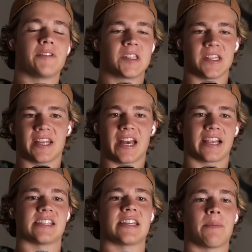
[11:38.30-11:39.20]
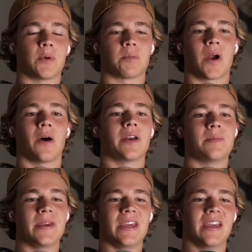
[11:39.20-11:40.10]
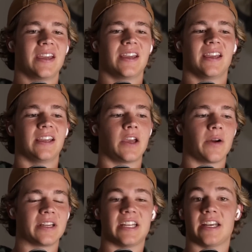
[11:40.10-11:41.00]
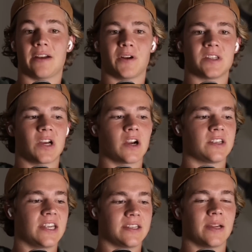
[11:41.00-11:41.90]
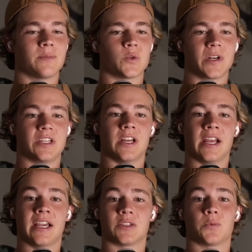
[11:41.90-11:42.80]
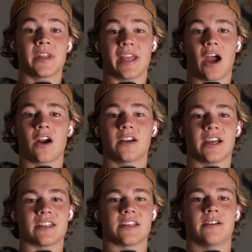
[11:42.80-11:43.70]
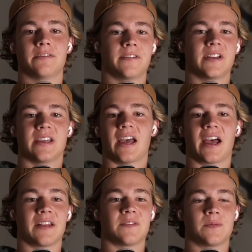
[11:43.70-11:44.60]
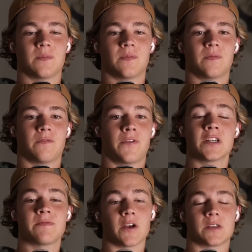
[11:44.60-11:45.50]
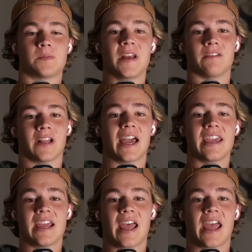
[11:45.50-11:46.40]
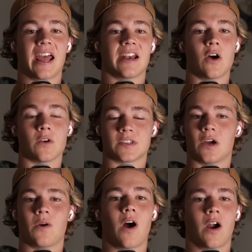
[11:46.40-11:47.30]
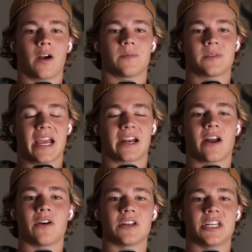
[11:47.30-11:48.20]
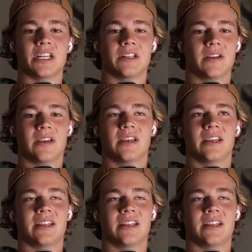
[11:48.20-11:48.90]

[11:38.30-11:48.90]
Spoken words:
obviously the next step would probably be going to different star systems, which is really hard because of, first of all, speed of light and also our technology